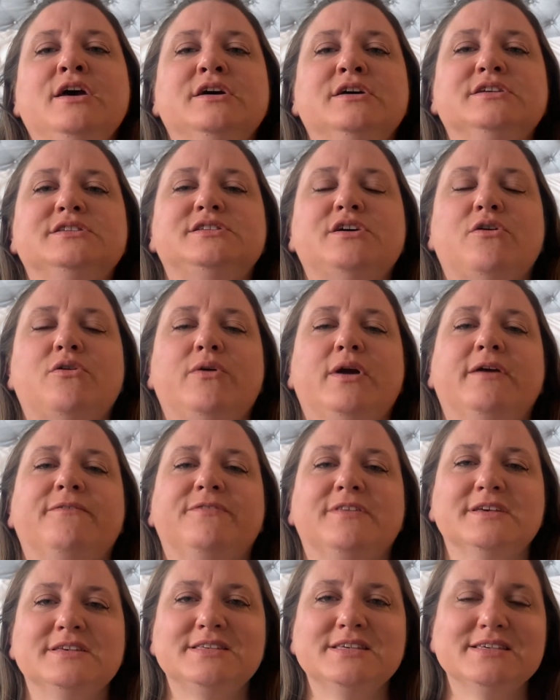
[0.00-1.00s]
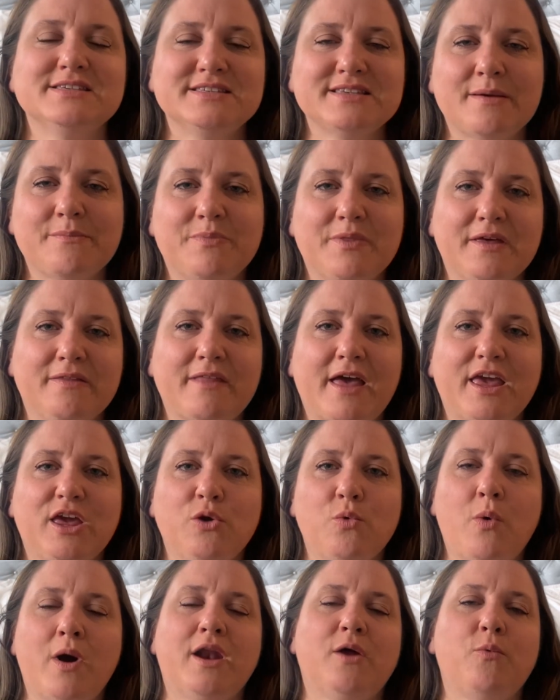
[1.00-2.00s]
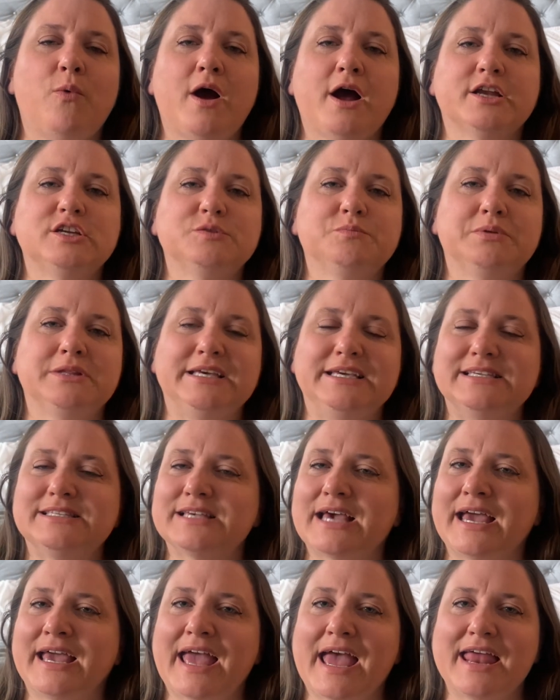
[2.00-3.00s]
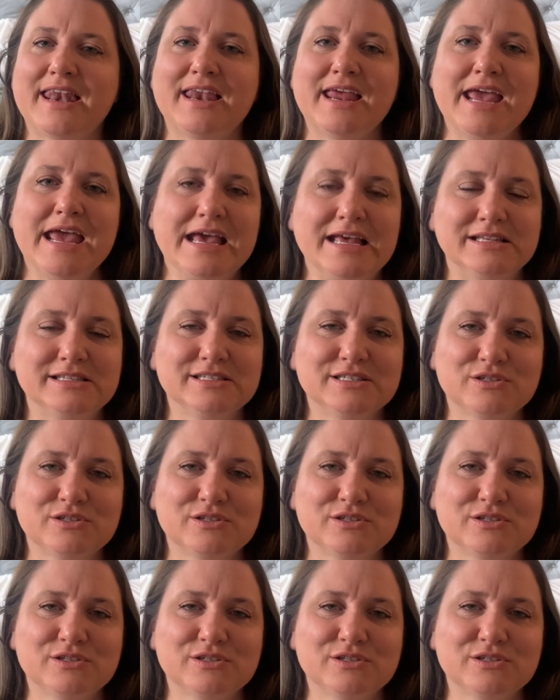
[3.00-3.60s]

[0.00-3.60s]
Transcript: So if this is something that you want to watch, please again hit